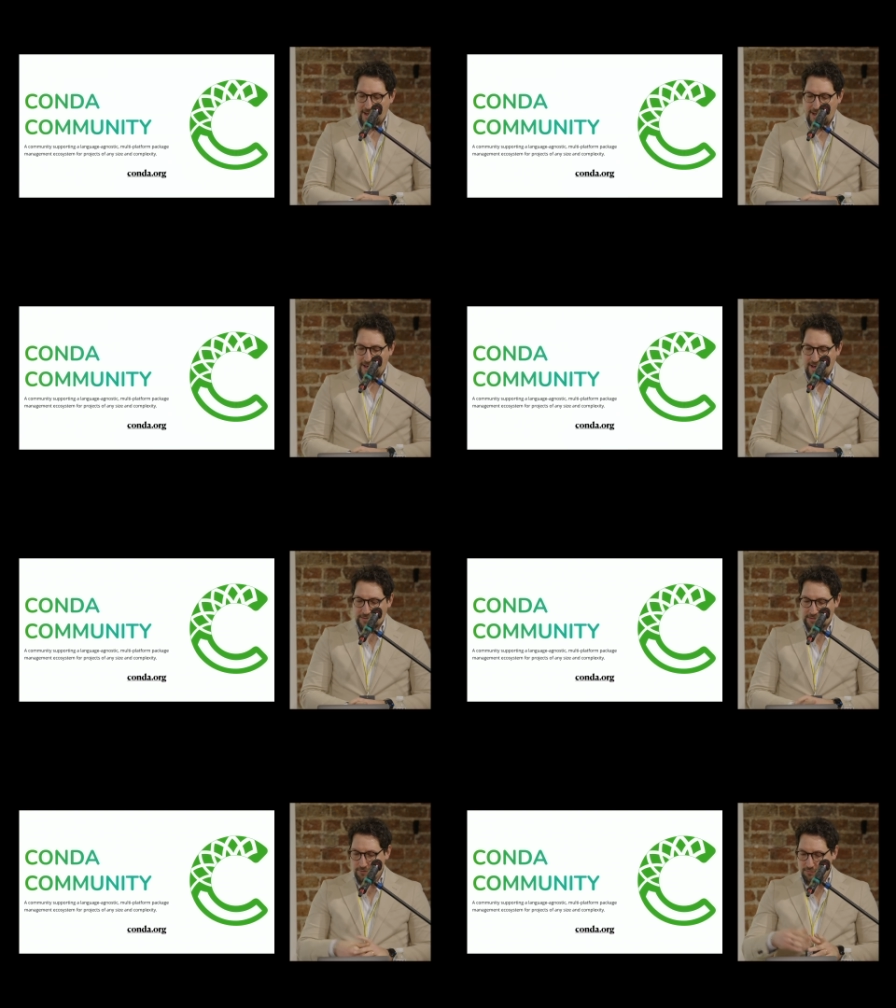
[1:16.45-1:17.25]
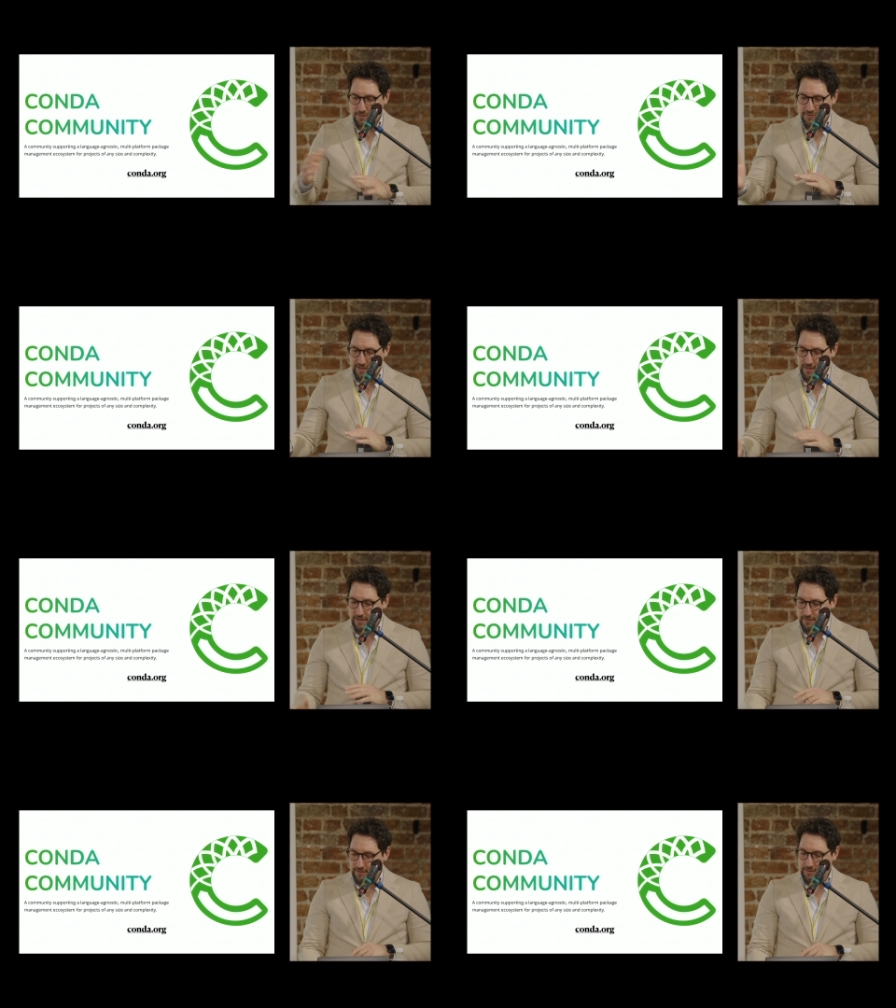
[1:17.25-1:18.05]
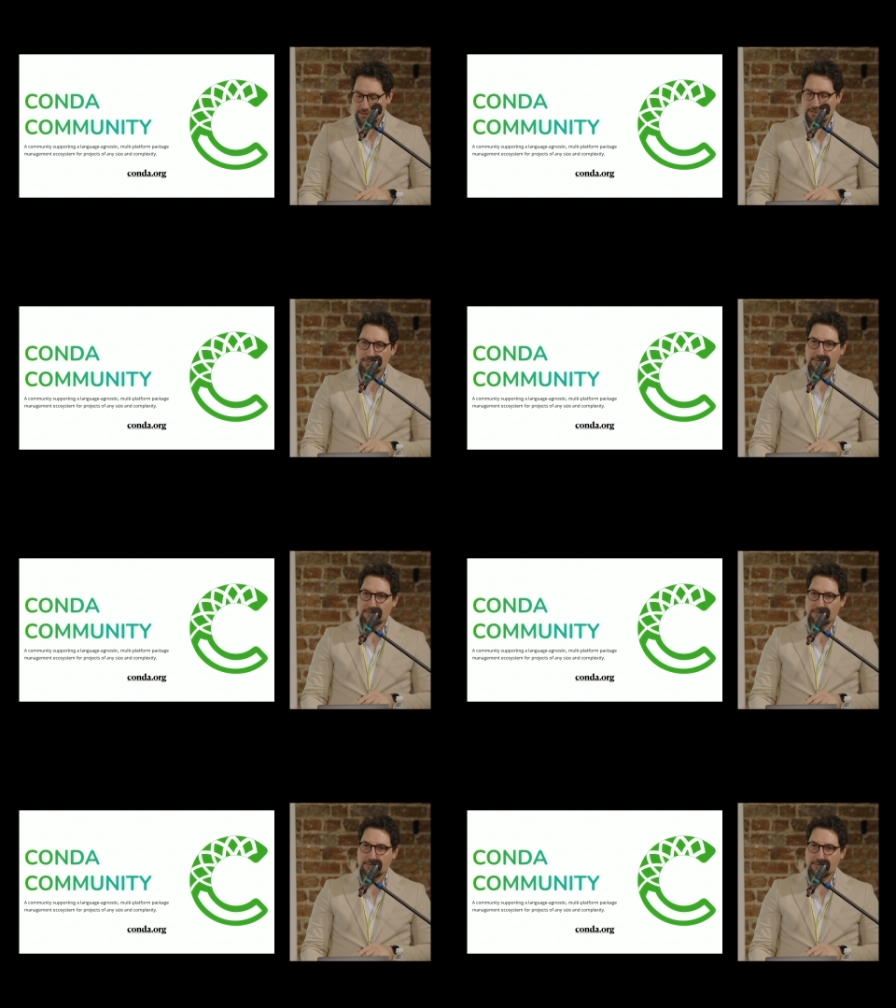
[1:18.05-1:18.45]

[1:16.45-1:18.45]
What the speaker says: And throughout the year, the